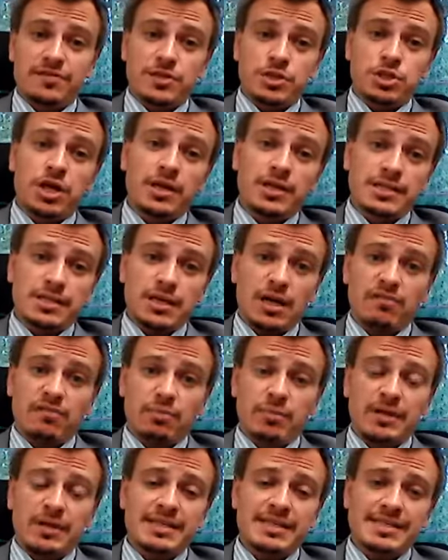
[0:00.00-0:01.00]
Chinese
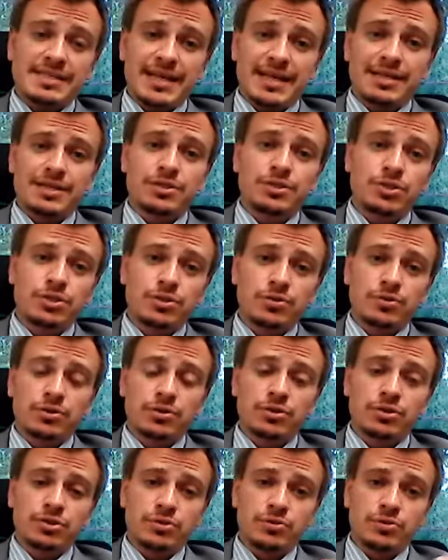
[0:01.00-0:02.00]
government decided to
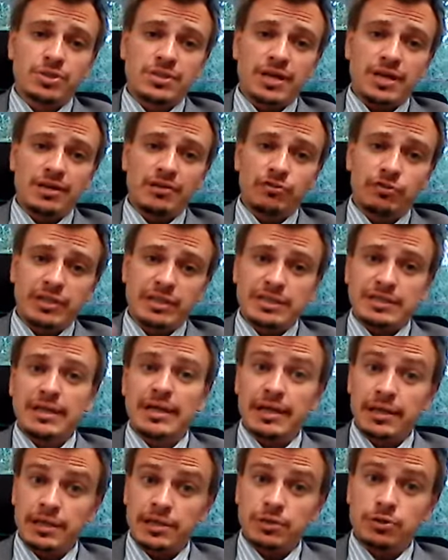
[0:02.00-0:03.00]
introduce a
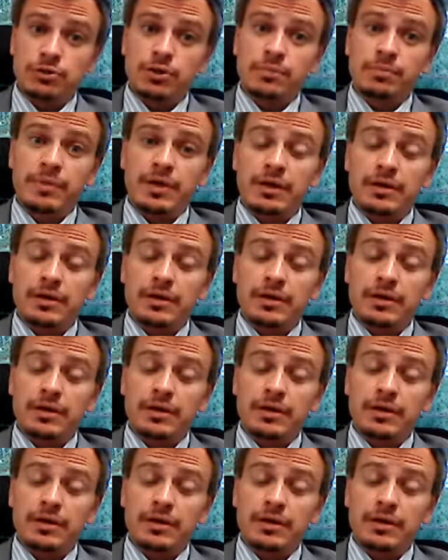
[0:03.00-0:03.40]
retaliatory